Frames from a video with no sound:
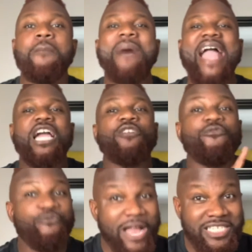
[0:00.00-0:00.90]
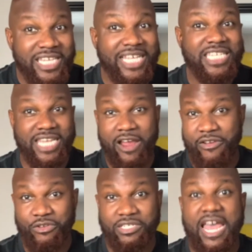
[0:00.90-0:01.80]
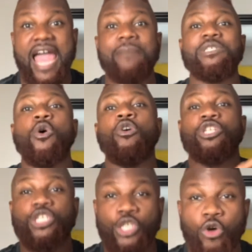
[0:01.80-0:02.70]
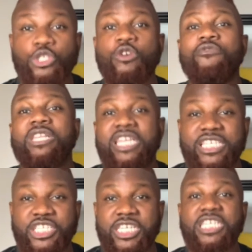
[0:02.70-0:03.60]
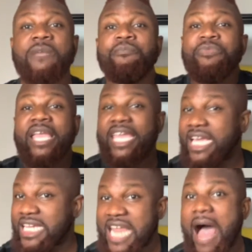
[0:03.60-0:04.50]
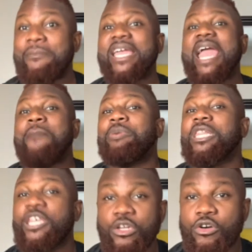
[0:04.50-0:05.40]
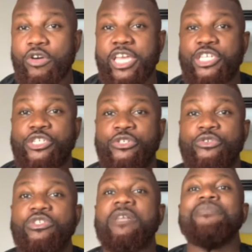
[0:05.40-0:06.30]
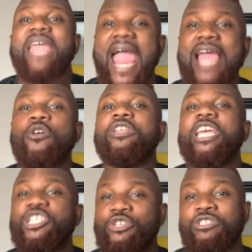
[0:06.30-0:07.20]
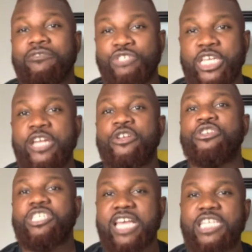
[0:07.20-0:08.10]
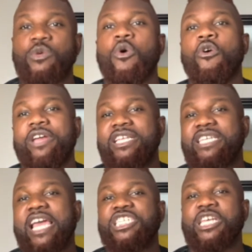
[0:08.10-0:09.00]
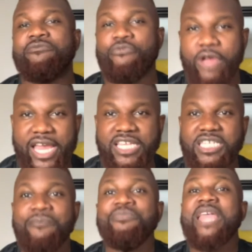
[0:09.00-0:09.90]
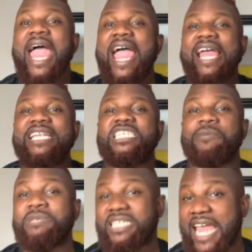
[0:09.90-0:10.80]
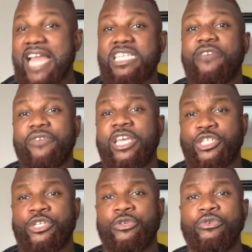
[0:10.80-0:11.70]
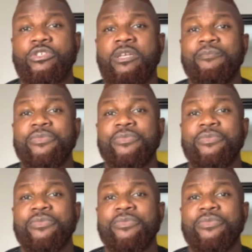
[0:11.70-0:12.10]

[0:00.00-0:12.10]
by confronting stereotypes on social, religious, economic, and political issues, and on issues of gender, sexual orientation, race, and substantive issues